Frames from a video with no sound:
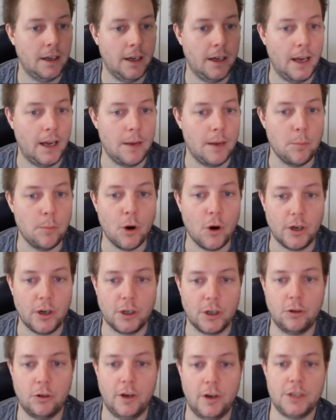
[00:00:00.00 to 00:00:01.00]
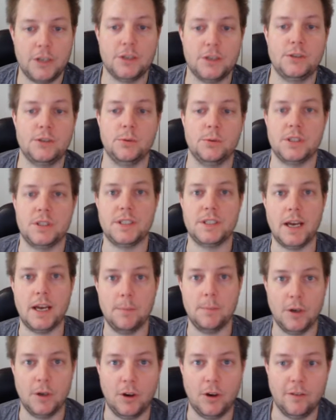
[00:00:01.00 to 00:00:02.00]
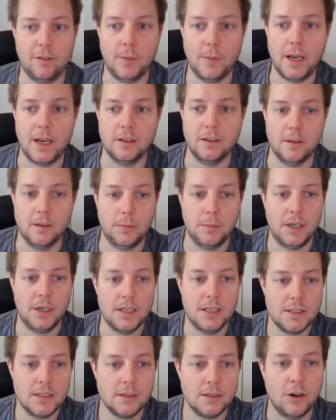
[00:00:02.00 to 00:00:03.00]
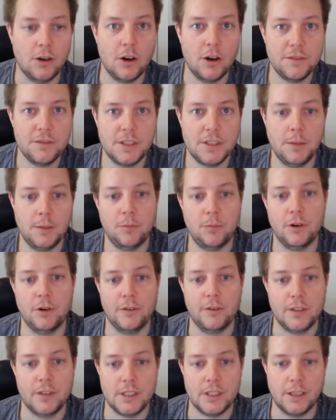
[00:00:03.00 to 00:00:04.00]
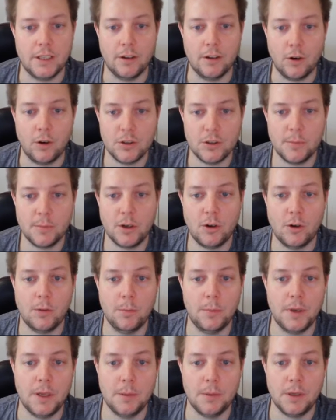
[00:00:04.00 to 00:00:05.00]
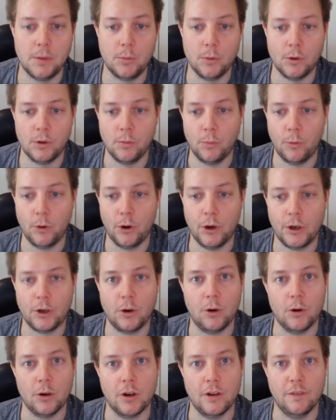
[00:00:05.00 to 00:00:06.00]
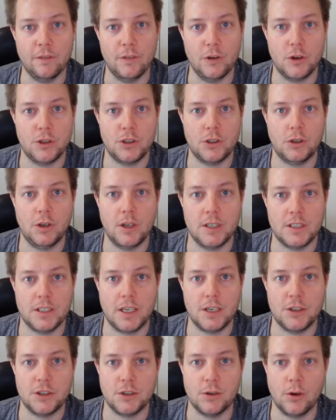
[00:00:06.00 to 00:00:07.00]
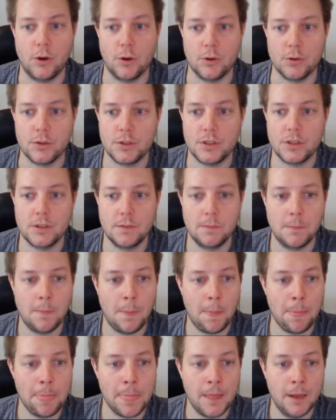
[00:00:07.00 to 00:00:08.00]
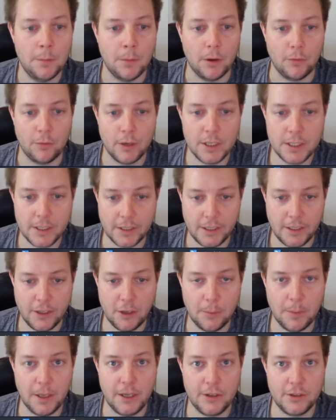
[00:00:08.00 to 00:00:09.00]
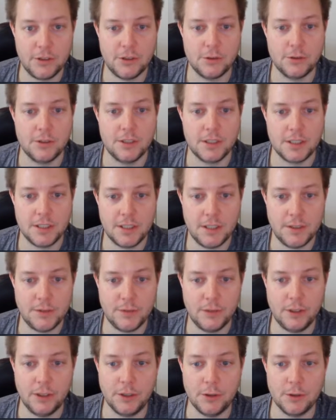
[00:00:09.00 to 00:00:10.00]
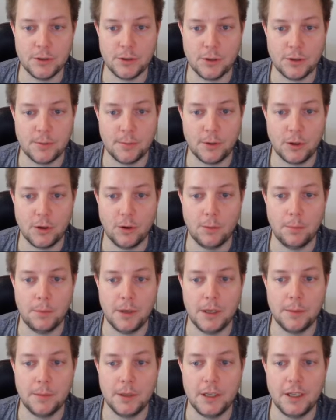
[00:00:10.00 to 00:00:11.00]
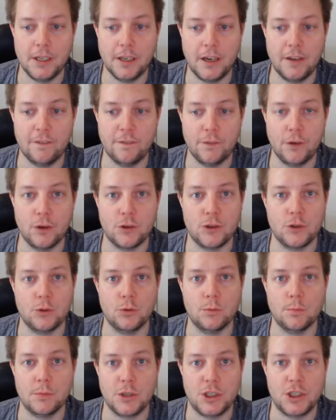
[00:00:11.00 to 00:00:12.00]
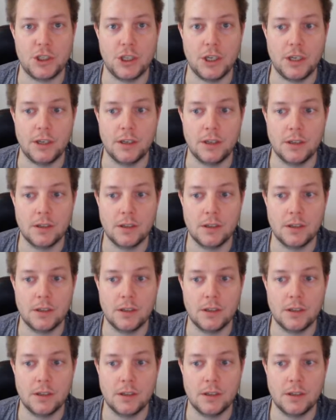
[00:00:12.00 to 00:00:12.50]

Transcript: a minor correction to a statement I've made in the past. I've said previously that Osmocom-BB wouldn't work on virtualization hosts. But recently I managed to successfully use Osmocom-BB in a virtual machine.